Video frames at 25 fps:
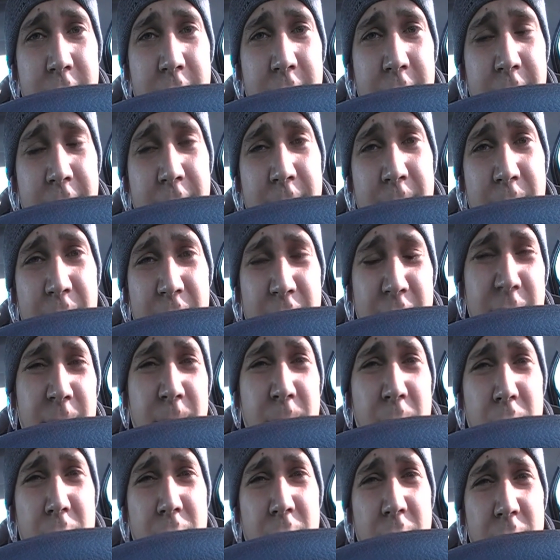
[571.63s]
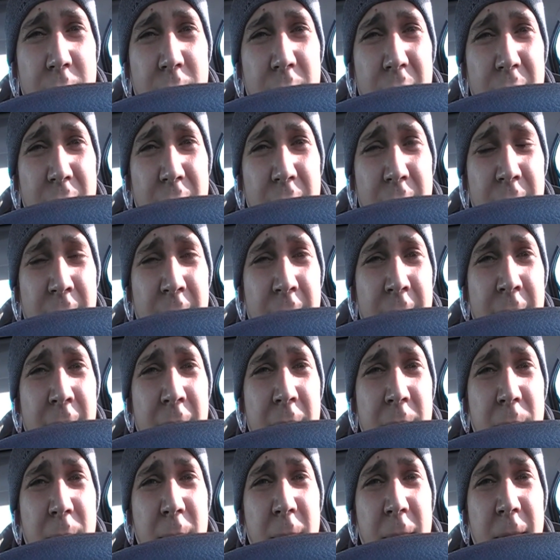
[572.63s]
I did the best I could
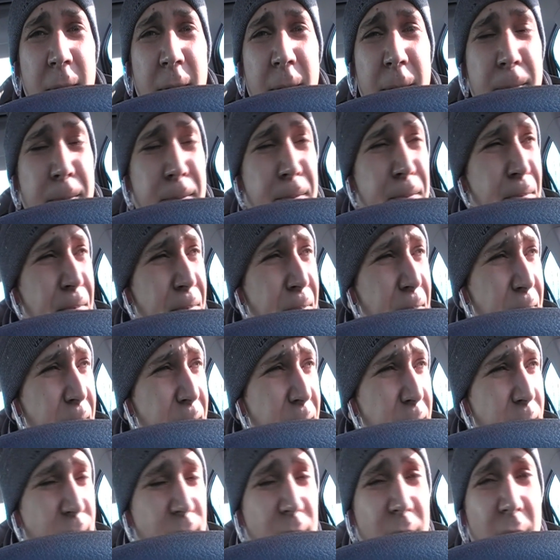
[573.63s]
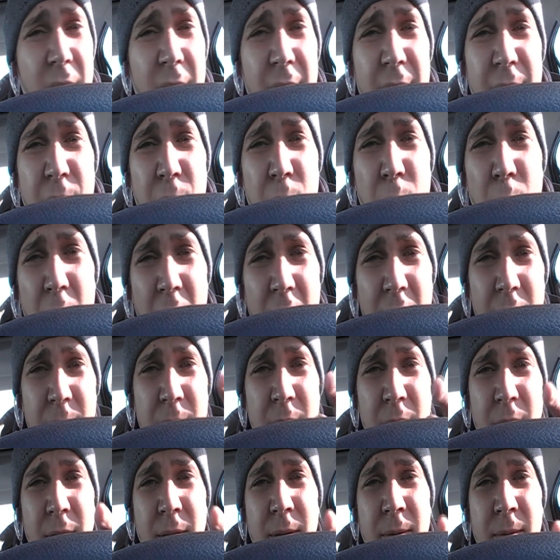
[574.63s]
with it, and you,
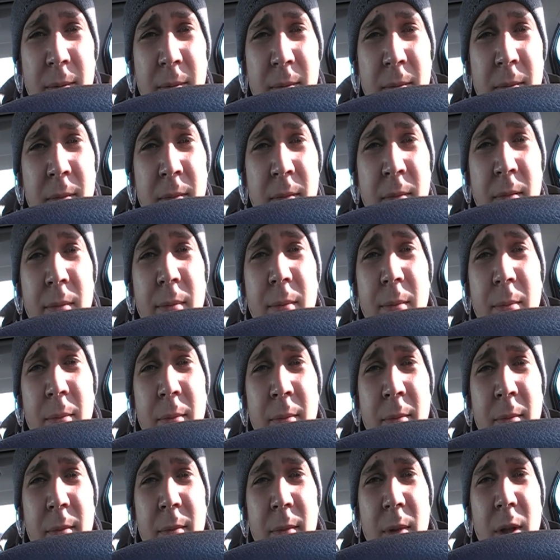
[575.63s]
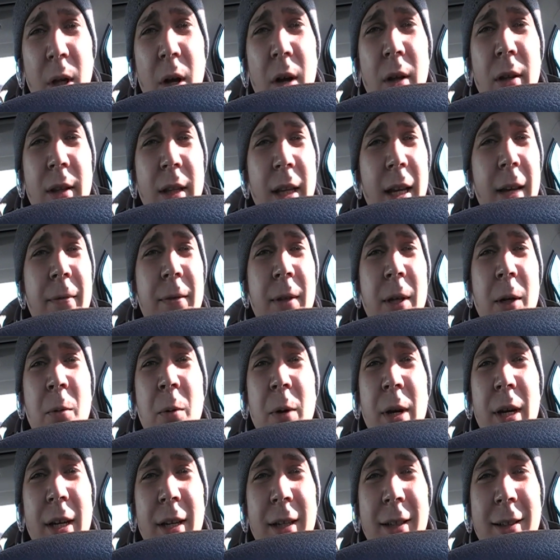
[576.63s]
Oliver. Long live the
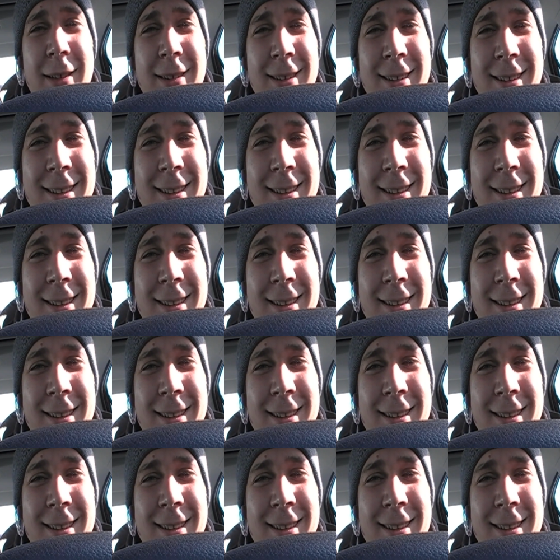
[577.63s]
Queen!